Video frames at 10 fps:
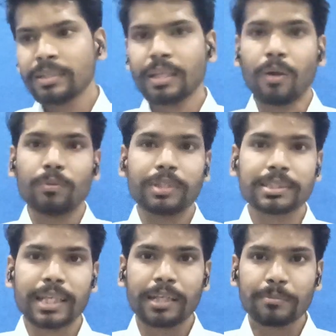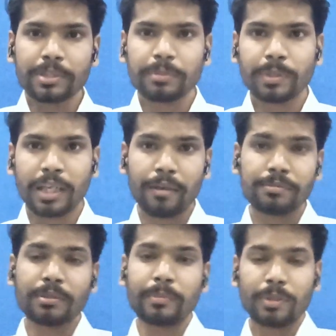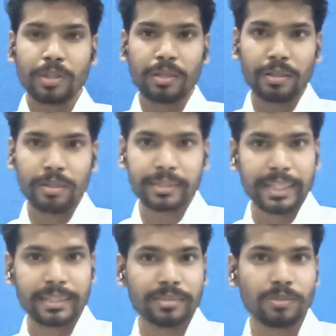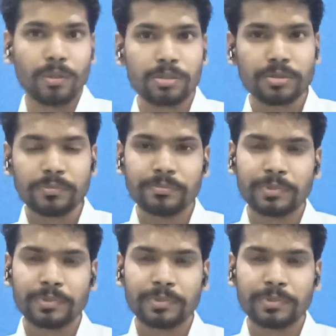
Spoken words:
Now, the second principle have some tactics also,